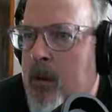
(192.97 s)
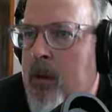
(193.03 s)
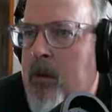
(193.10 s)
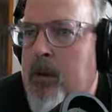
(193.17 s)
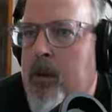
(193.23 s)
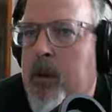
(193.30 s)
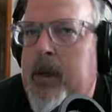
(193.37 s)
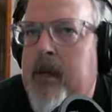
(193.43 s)

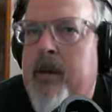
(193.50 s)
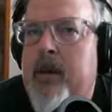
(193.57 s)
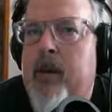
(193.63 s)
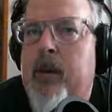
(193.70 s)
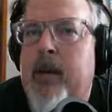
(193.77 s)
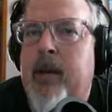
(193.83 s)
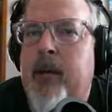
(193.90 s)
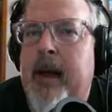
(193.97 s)
so we can see
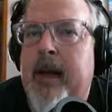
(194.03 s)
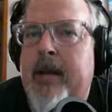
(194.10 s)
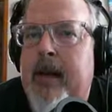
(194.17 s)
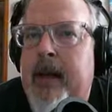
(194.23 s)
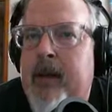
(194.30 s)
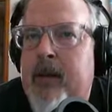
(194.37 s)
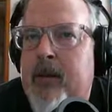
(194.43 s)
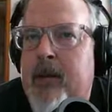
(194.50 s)
where the
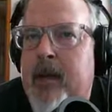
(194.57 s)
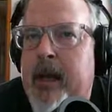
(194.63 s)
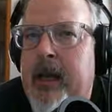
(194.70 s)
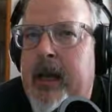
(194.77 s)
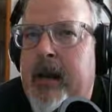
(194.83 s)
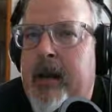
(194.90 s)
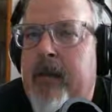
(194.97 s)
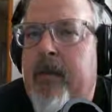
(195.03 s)
rectangles lay
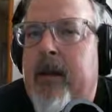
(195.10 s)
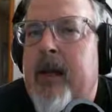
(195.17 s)
out.